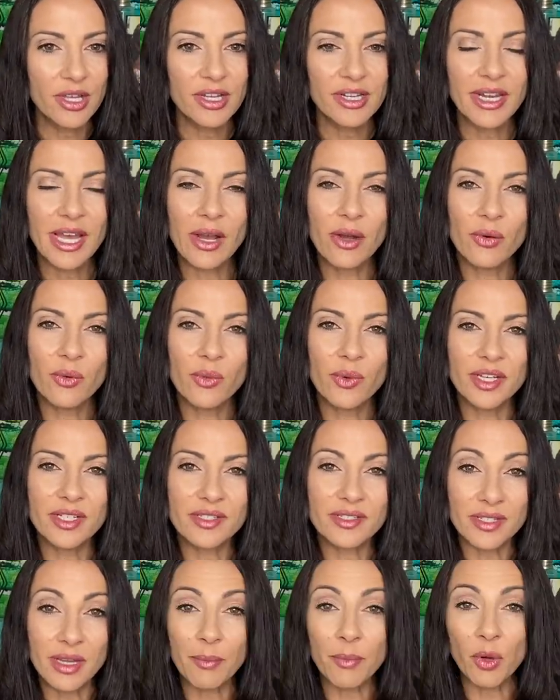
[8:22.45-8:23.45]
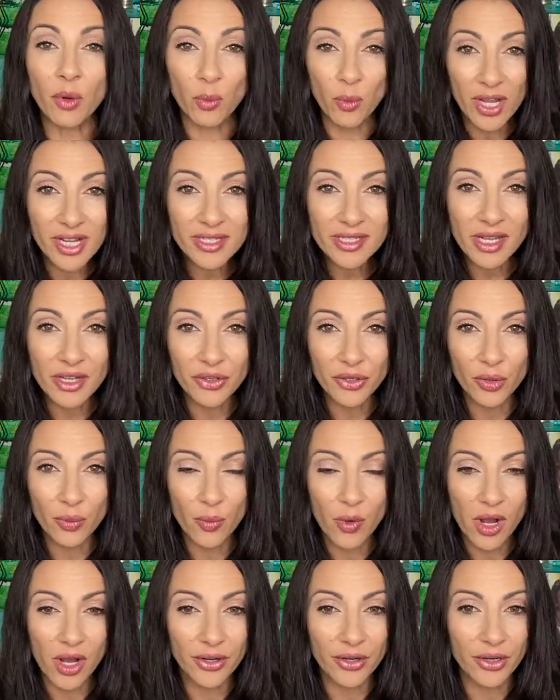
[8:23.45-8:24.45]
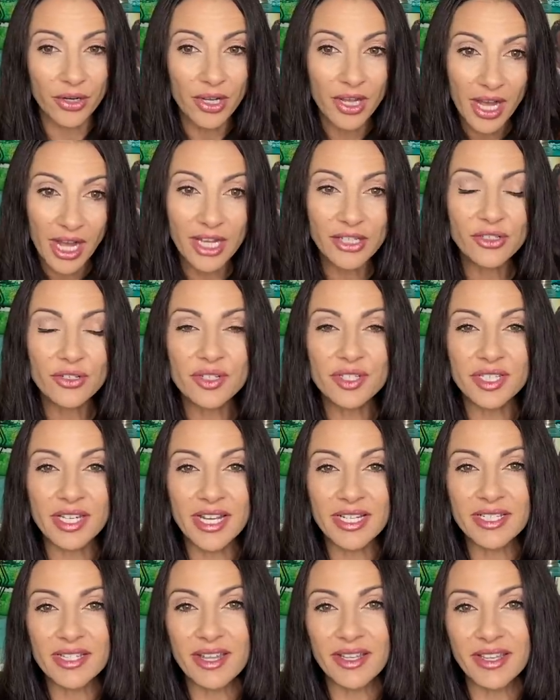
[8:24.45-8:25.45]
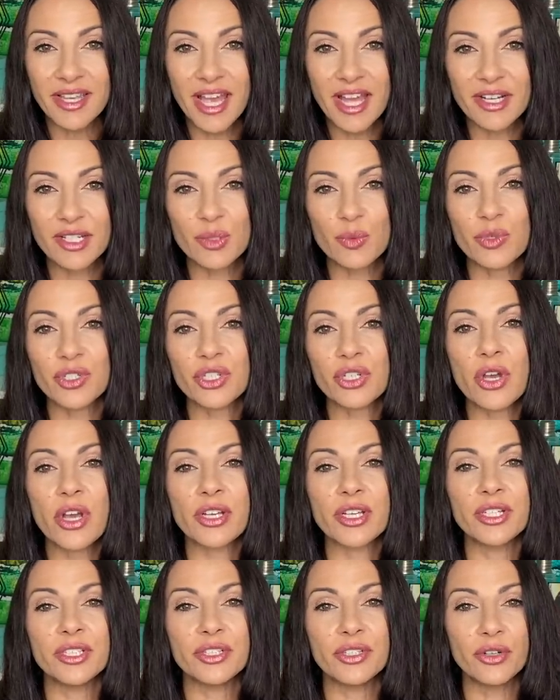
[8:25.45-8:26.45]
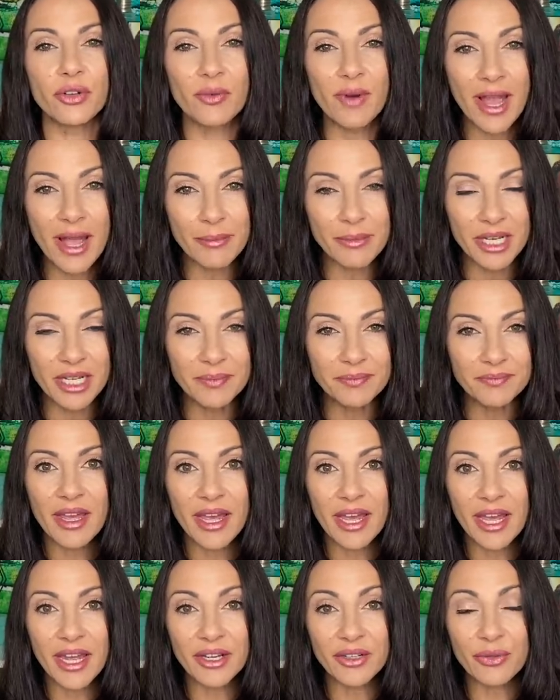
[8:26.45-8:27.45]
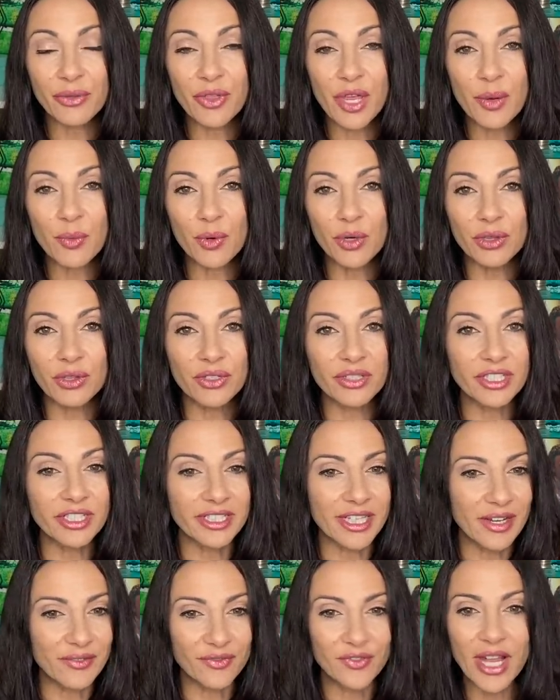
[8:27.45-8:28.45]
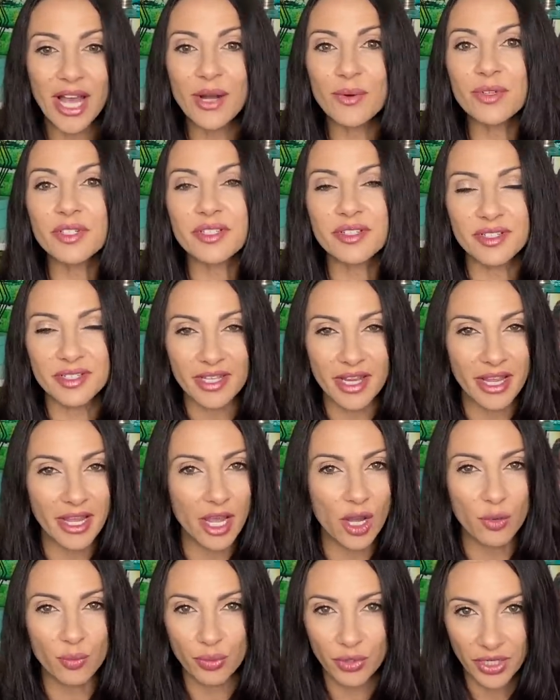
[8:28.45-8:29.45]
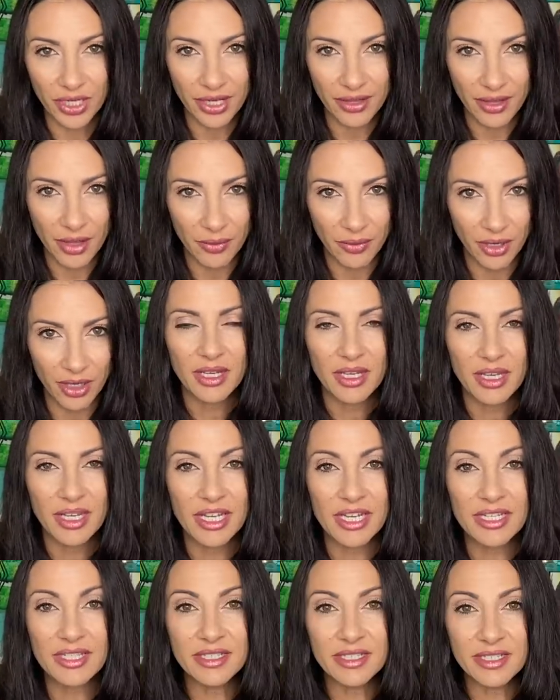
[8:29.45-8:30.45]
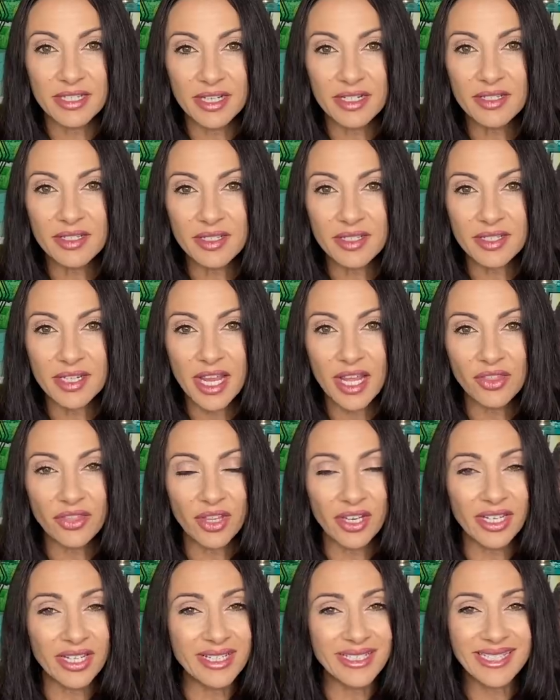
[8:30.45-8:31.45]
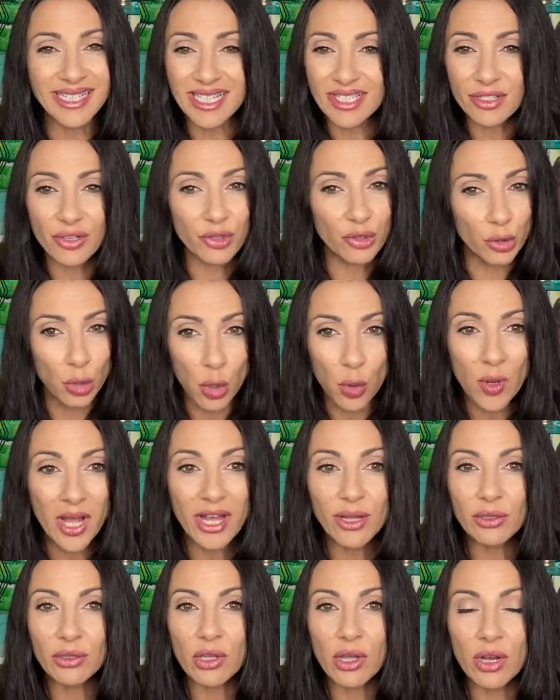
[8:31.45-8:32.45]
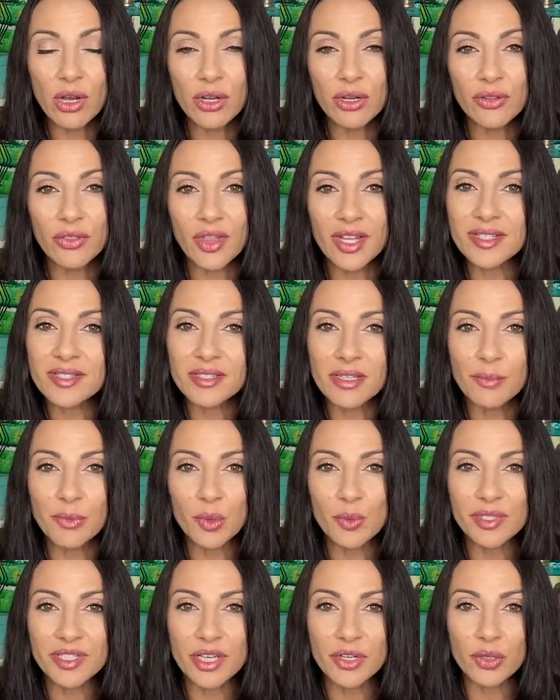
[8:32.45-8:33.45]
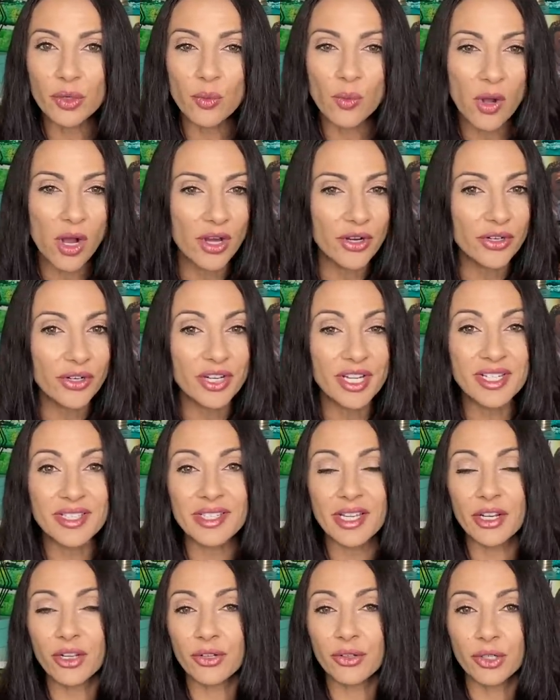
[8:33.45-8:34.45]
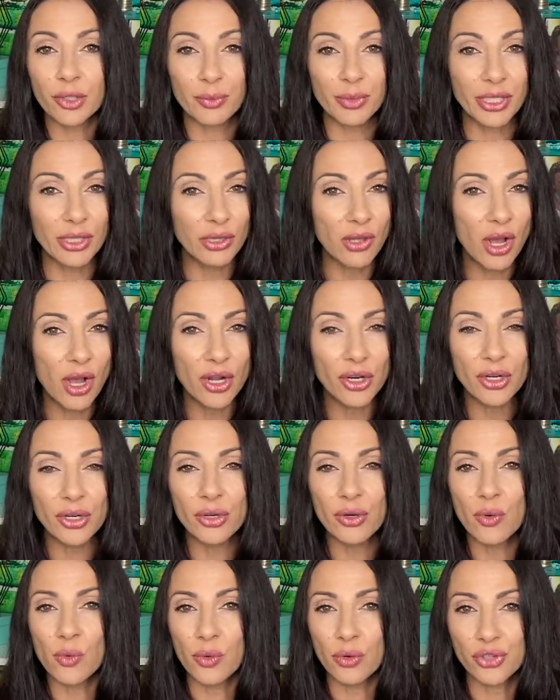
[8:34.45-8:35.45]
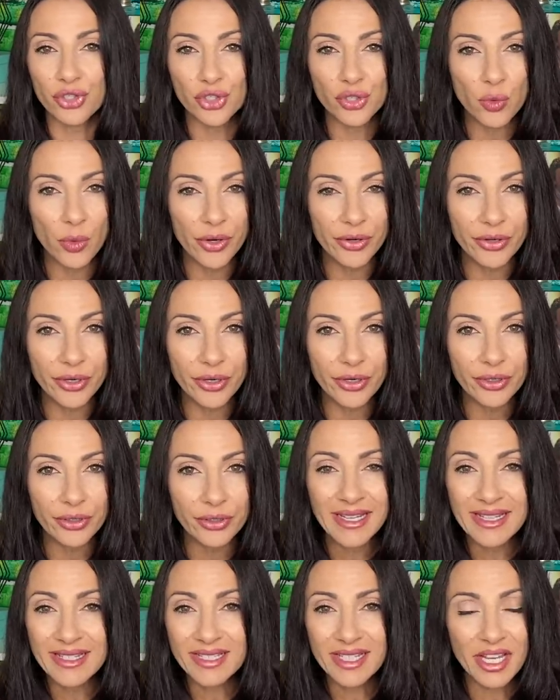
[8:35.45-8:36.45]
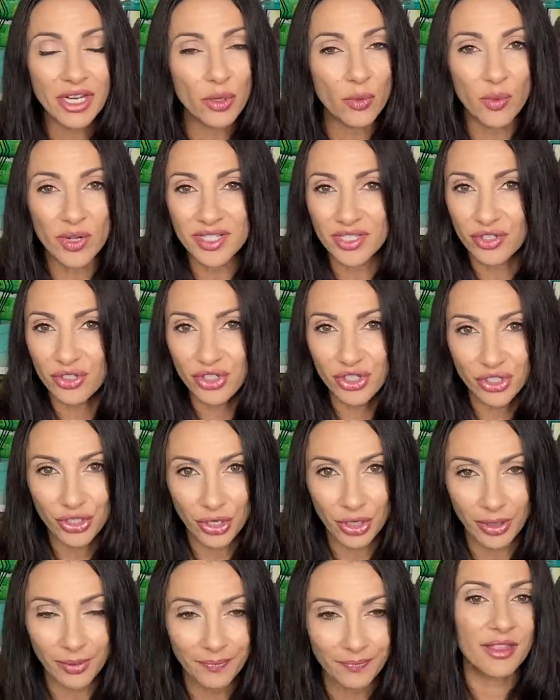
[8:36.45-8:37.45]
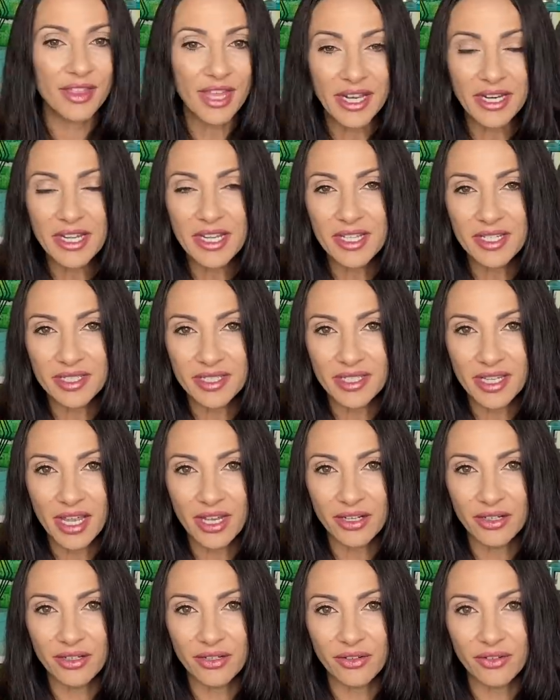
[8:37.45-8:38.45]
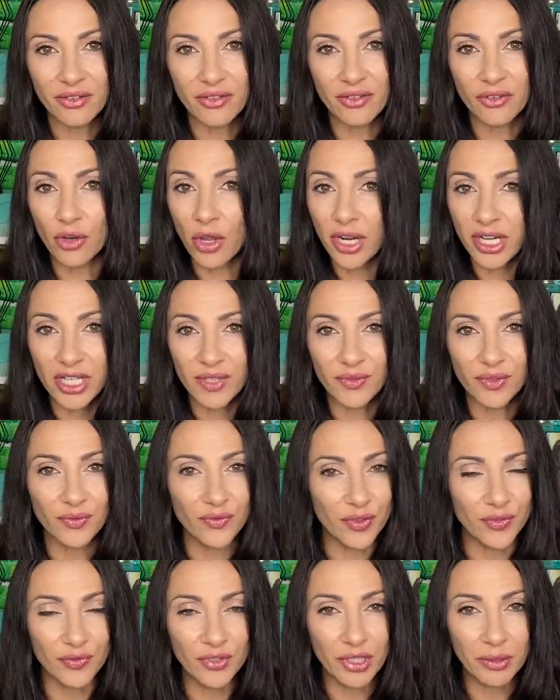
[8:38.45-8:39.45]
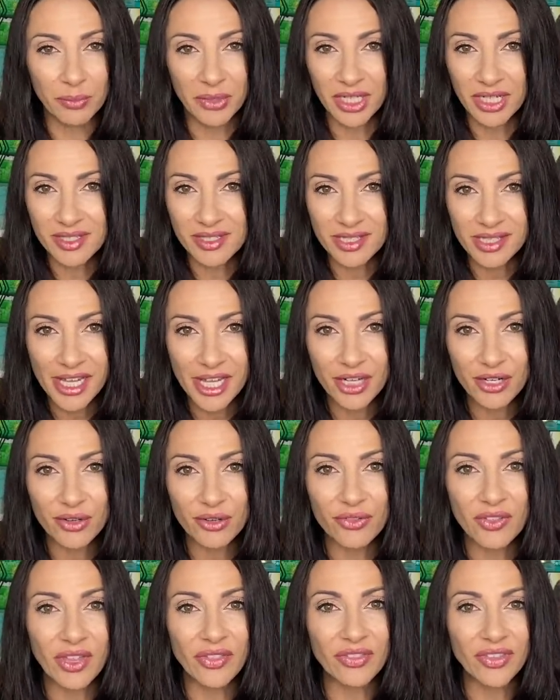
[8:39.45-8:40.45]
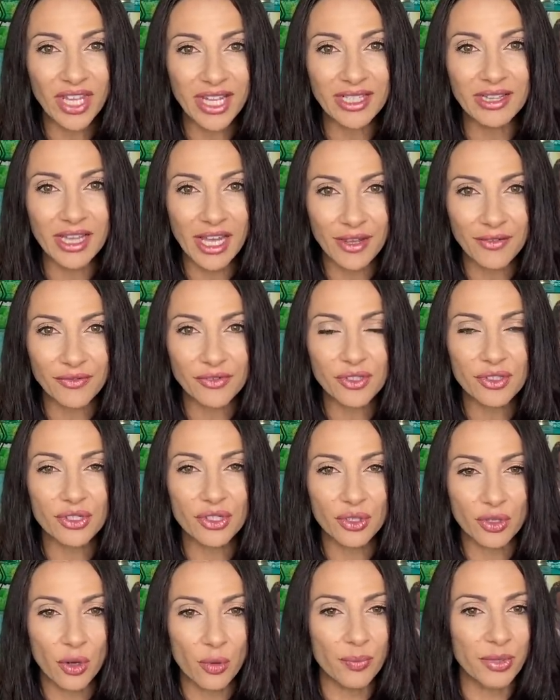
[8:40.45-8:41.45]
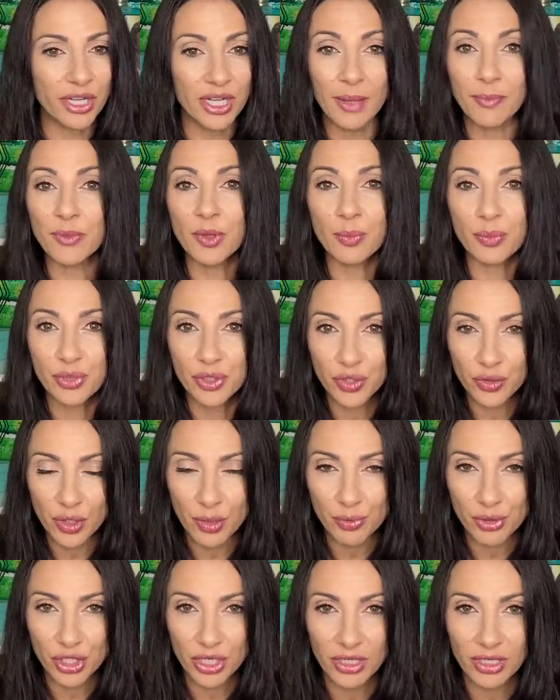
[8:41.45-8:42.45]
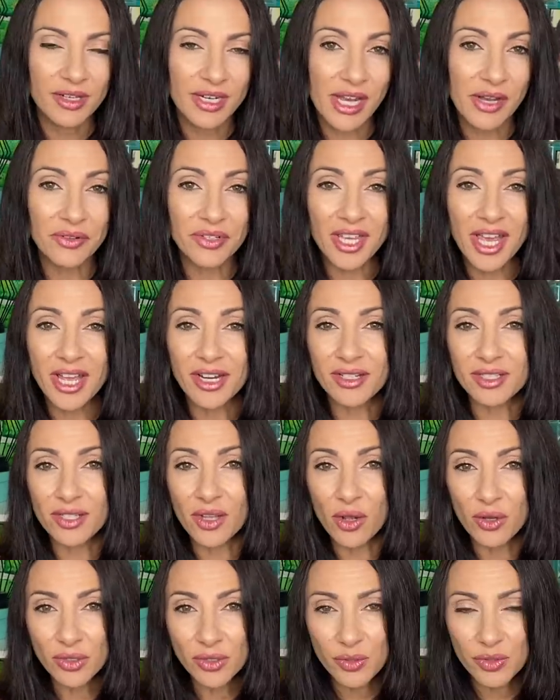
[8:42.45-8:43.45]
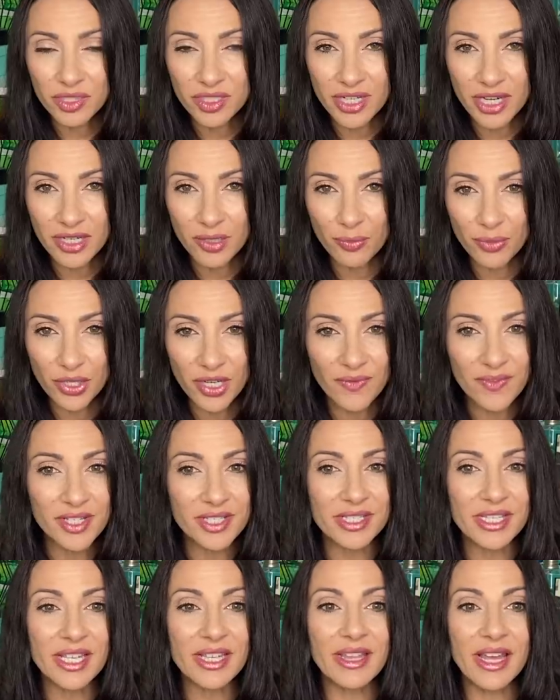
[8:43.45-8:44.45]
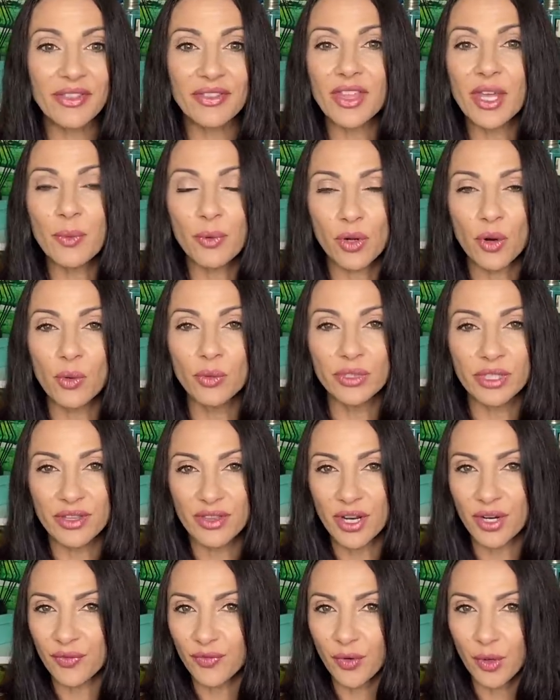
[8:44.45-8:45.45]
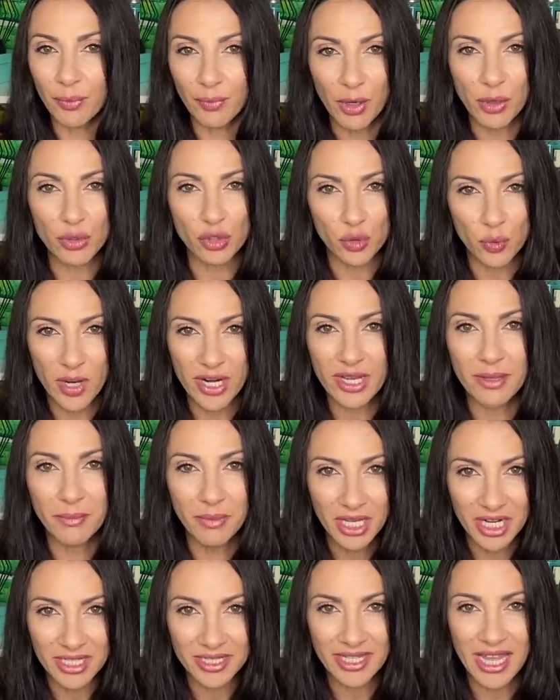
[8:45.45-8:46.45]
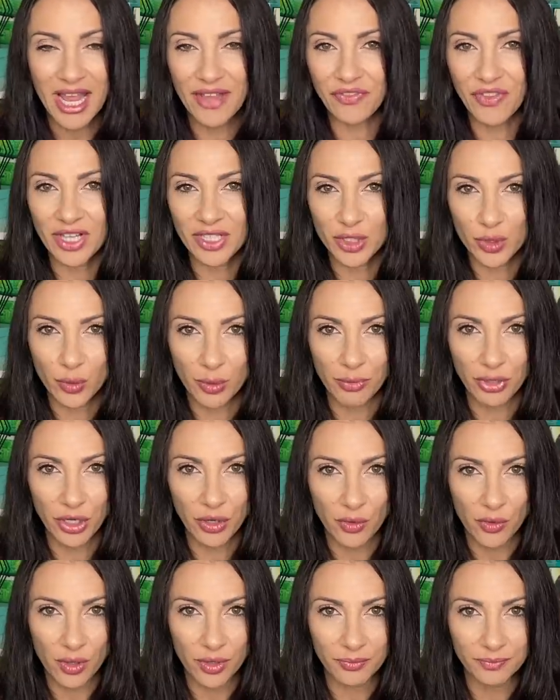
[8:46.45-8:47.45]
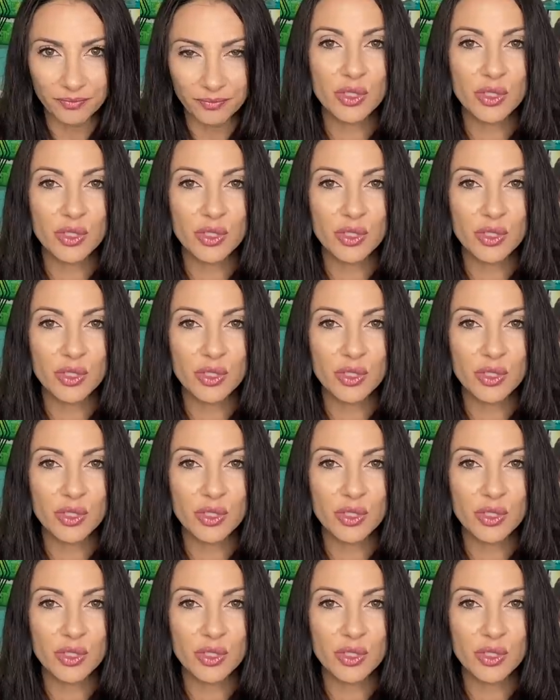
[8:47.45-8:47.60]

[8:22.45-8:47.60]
Now, when Summer was underwater, Hunter states that Candus was talking to Grandma, and they were looking at flowers and saying how pretty they were. He did state that he doesn't know how long that Summer was underwater. He said it could have been longer or shorter. He said he wasn't sure. Then he said not even 15 minutes later, that they left to go pick up the prescription. Now, Candus also stated previously that they were only there for about 20 minutes at that swimming hole.